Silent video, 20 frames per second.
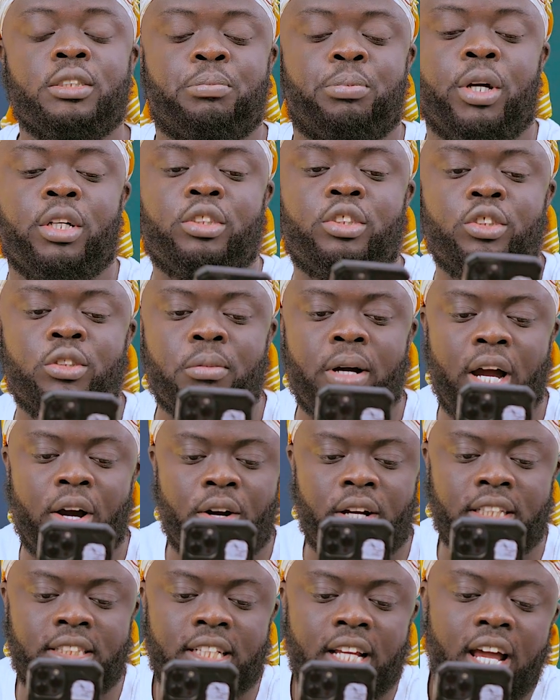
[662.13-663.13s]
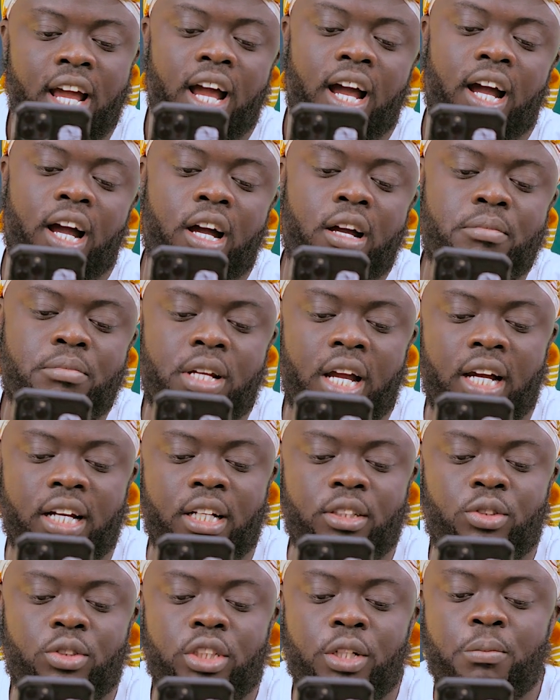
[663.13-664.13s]
is brought to you by what?
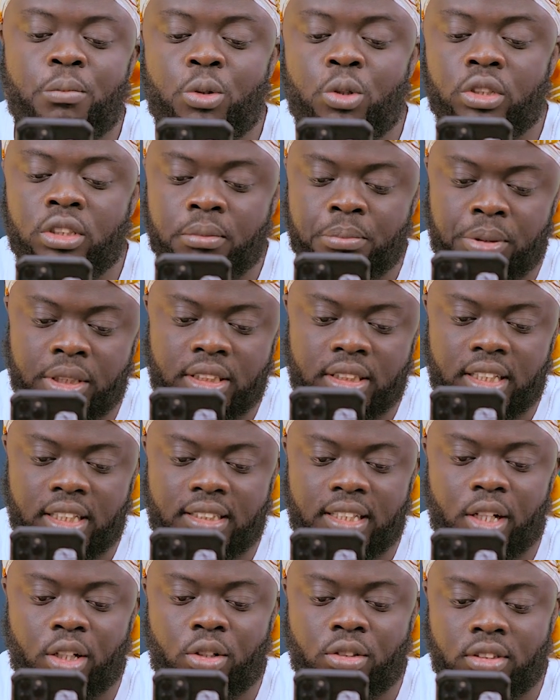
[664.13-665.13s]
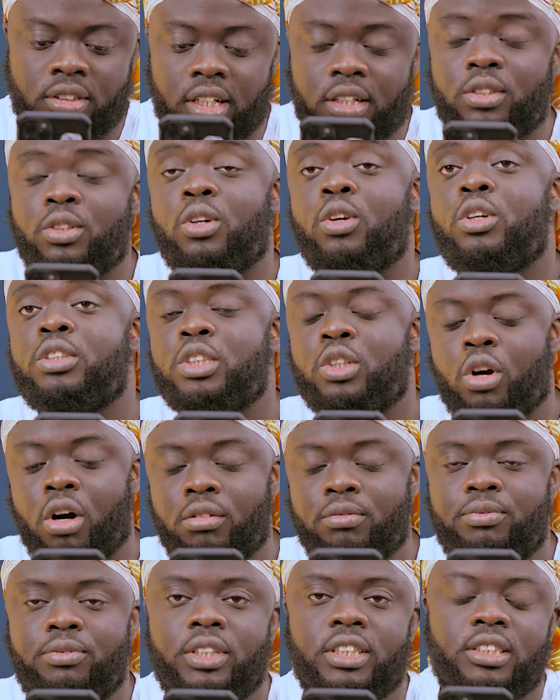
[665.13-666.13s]
Ghana to the Moon Business and Technology
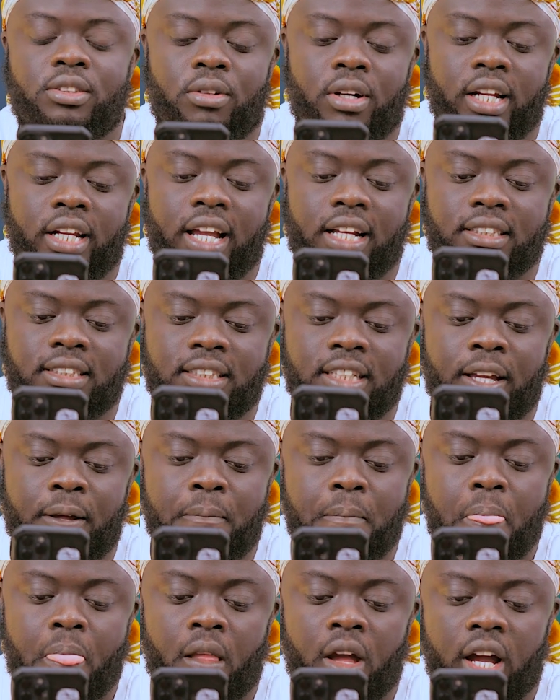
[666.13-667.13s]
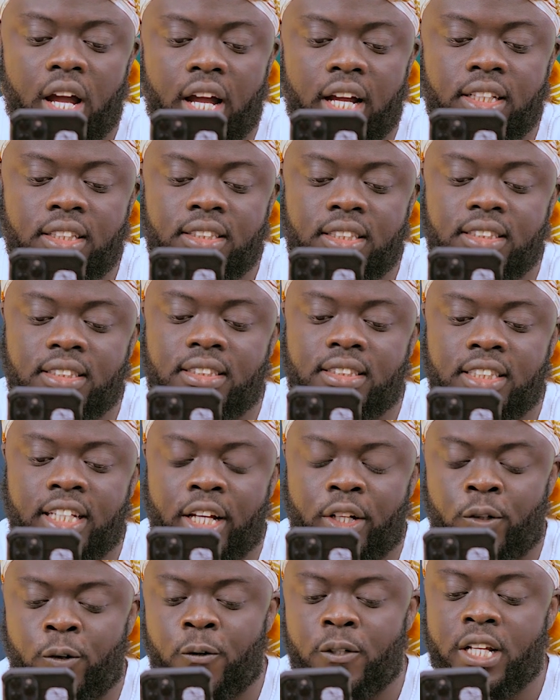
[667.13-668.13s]
Conference, or they are saying. And this
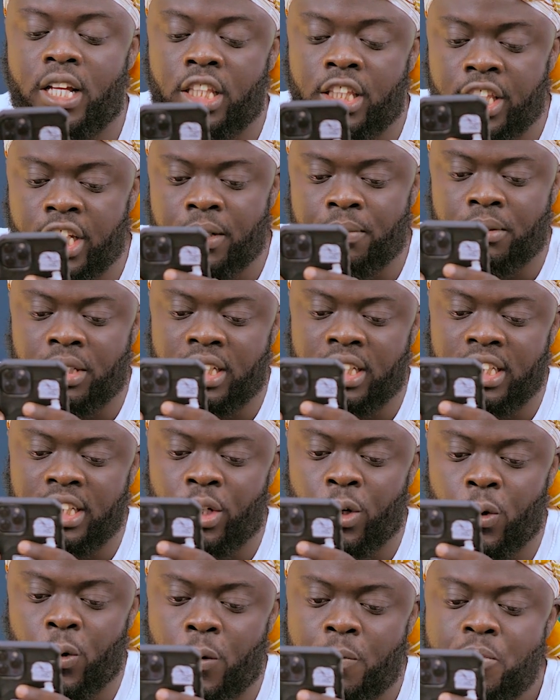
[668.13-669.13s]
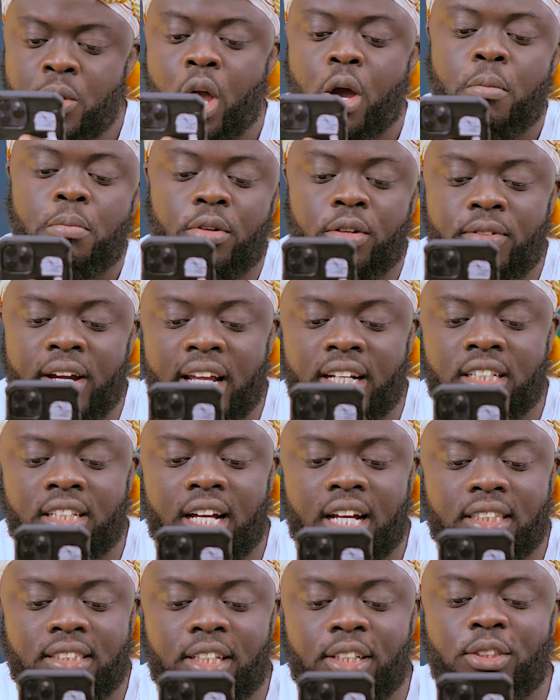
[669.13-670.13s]
year, you know, the theme, the new, providing
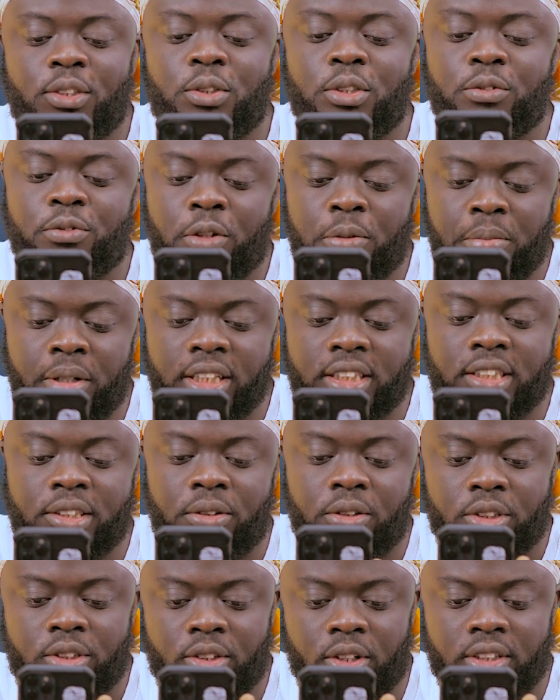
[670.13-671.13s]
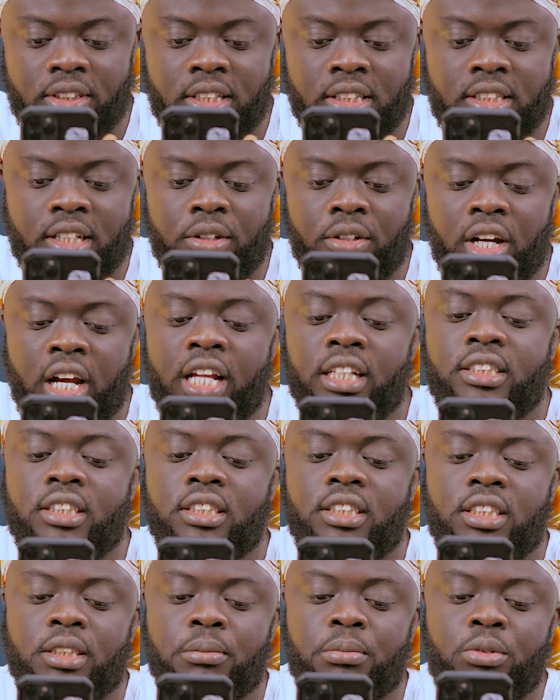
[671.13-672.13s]
access to information, resources, and
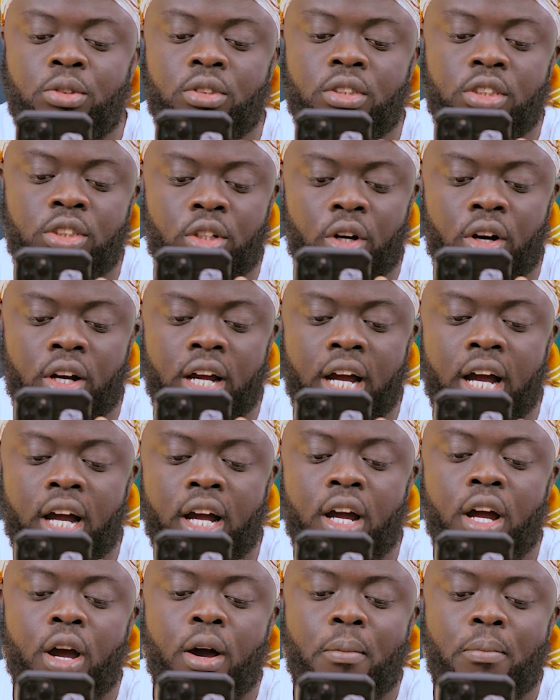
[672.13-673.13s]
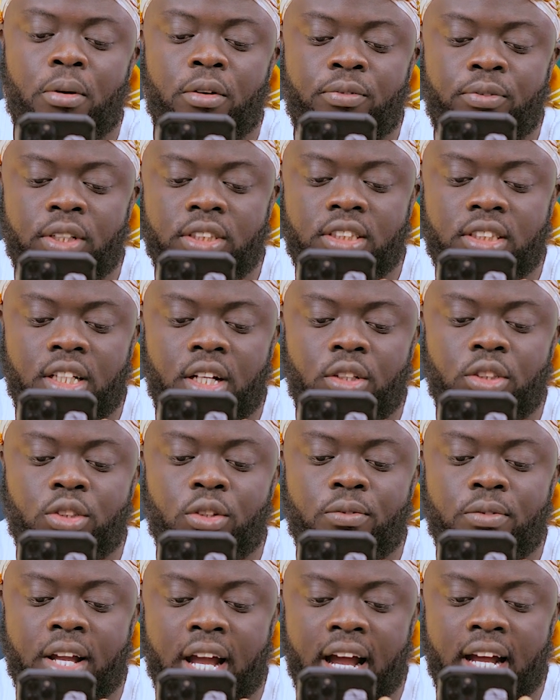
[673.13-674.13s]
relationship to the younger professionals
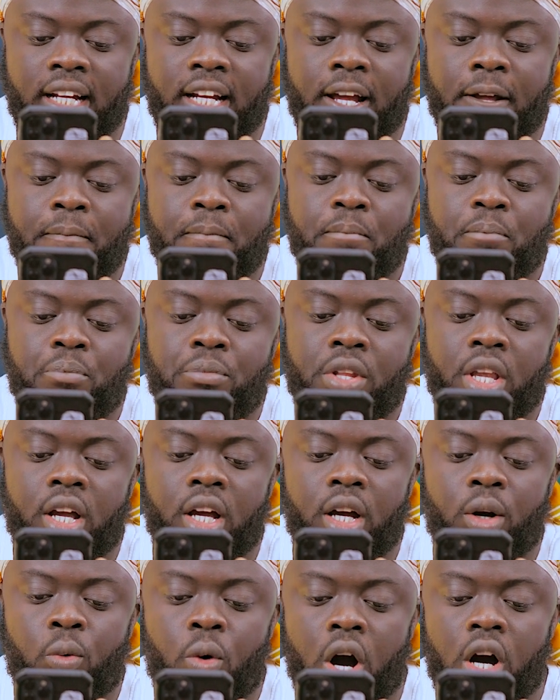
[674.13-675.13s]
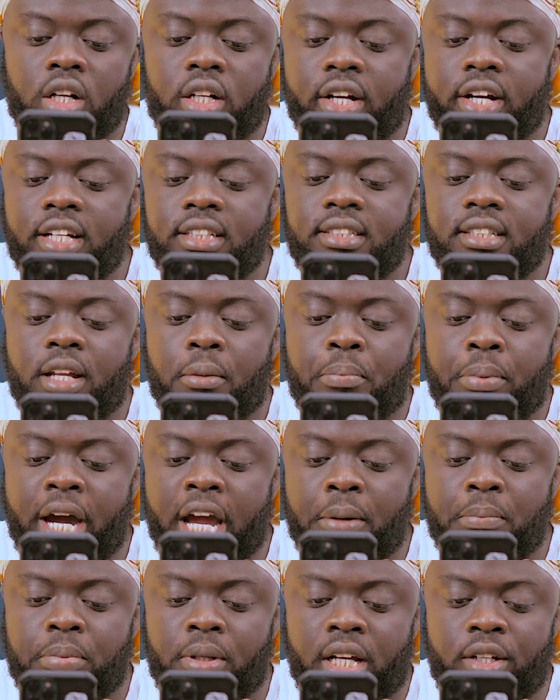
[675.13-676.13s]
of Ghana, while creating a
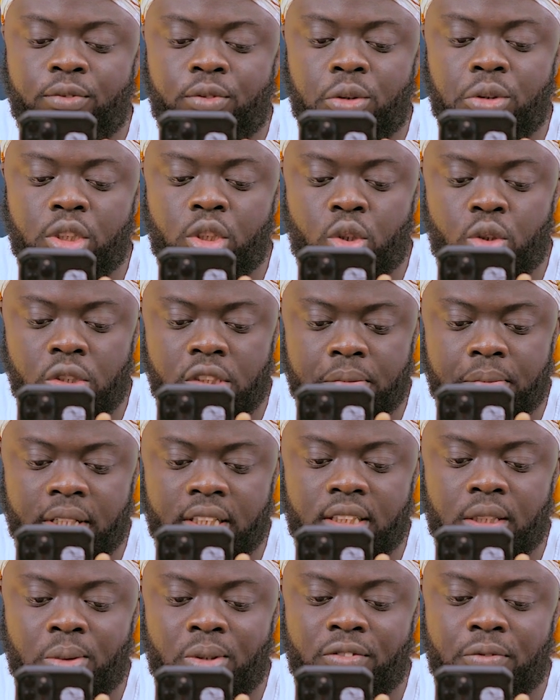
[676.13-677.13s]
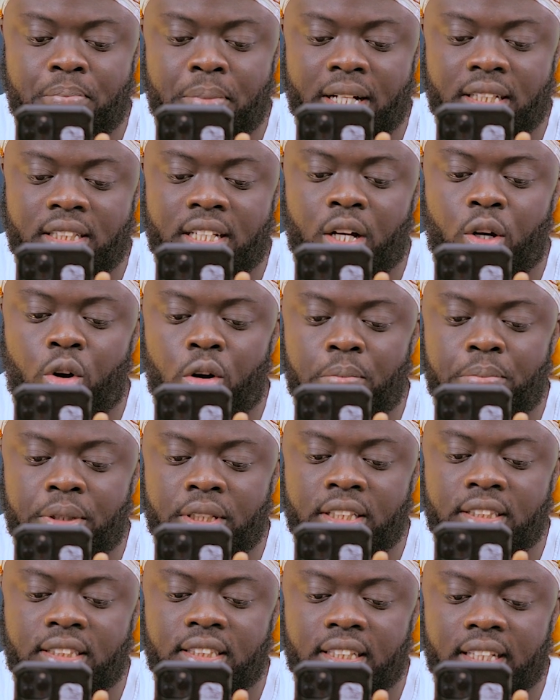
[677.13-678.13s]
pipeline for recruitment with partner
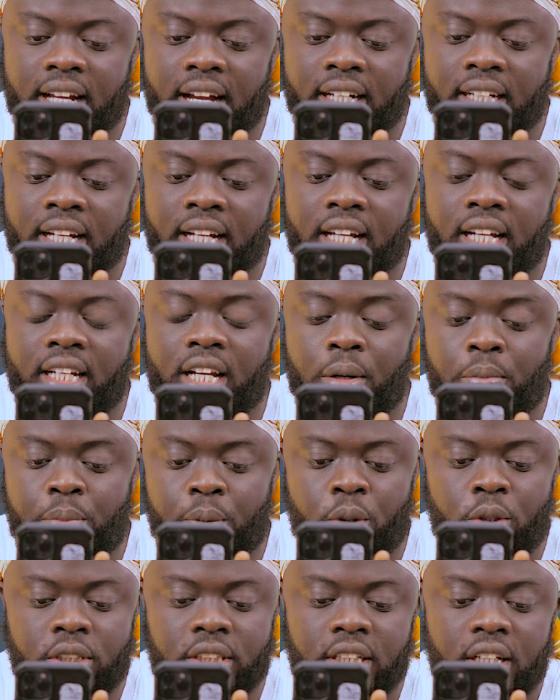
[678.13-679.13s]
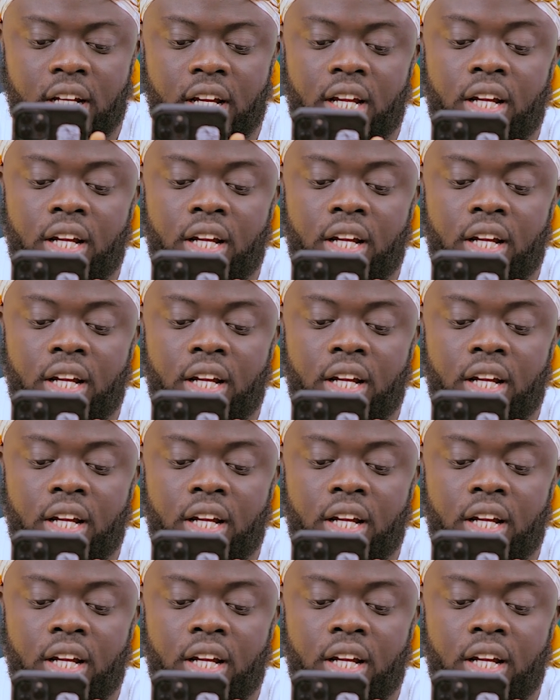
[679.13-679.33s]
companies in Ghana and abroad.